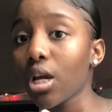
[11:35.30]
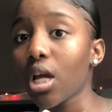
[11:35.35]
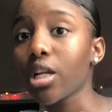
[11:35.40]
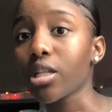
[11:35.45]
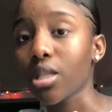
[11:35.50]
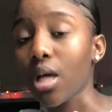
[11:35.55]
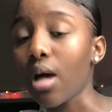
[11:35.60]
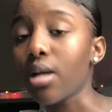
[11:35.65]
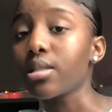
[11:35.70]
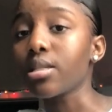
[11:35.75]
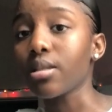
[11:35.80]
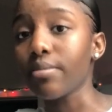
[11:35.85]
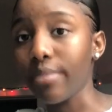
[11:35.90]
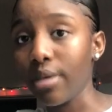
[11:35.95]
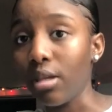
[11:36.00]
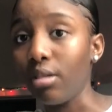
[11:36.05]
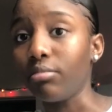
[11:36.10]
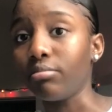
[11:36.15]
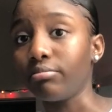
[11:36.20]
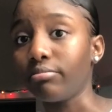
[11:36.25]
talk to
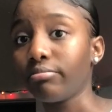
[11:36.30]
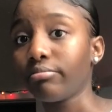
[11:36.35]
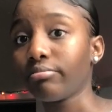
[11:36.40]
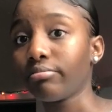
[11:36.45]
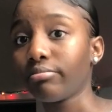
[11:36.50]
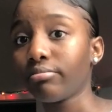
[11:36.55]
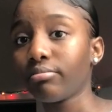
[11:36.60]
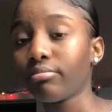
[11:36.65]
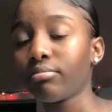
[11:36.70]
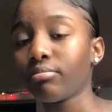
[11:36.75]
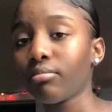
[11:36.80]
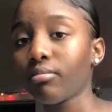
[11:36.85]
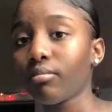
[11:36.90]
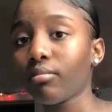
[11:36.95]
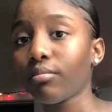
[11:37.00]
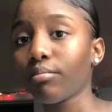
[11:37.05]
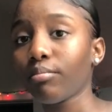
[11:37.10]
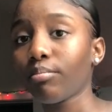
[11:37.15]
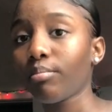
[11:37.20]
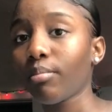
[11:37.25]
me.
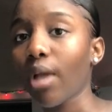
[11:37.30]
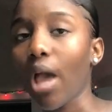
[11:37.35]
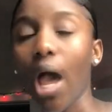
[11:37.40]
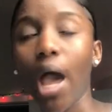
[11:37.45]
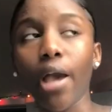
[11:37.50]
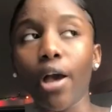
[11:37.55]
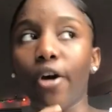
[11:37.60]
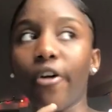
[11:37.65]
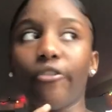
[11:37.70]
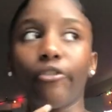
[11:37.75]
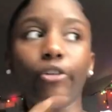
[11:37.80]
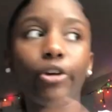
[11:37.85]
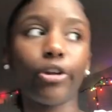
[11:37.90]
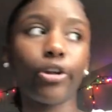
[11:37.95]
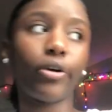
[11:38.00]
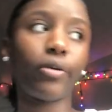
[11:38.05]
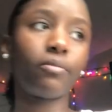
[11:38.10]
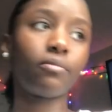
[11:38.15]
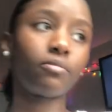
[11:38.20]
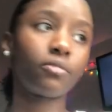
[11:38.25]
I ain't go for it
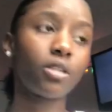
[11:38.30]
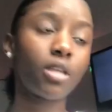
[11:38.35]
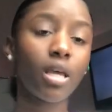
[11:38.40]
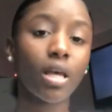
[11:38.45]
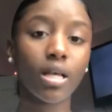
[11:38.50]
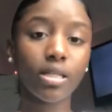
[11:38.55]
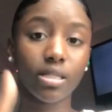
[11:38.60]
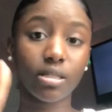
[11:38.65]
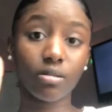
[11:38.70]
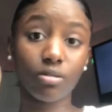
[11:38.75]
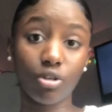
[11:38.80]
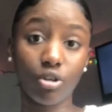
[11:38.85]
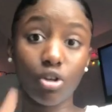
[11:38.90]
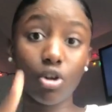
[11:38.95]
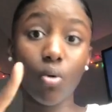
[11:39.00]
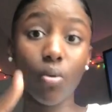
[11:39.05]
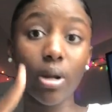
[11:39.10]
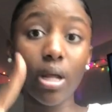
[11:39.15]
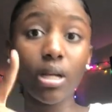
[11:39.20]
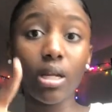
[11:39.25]
though. Because you
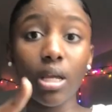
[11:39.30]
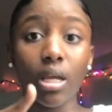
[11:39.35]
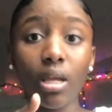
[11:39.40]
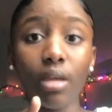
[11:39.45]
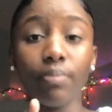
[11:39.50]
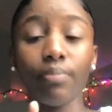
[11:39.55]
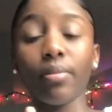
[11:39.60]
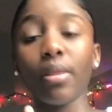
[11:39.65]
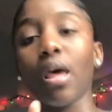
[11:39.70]
know what I did?